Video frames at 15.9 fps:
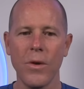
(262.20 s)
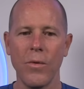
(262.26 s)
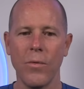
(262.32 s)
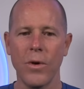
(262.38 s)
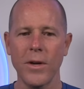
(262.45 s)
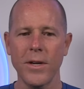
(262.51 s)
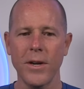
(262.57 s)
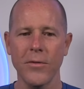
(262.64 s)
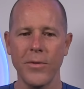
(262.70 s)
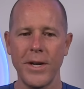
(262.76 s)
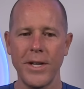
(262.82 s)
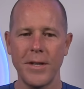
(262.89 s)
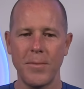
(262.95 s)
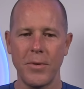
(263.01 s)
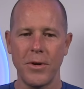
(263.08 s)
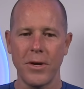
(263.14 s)
One can
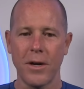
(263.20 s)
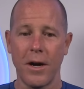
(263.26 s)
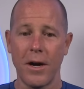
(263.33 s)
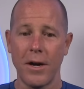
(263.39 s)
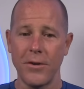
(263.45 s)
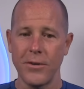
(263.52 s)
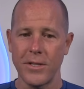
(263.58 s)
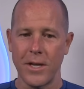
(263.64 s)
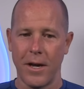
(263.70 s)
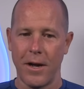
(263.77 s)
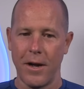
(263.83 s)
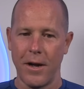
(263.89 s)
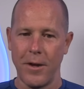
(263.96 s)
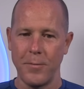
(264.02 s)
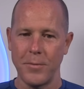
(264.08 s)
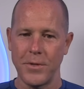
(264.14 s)
read the book a hundred
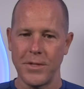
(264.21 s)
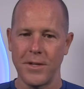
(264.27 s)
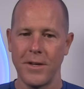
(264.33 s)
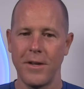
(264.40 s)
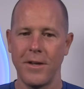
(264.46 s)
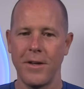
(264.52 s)
times,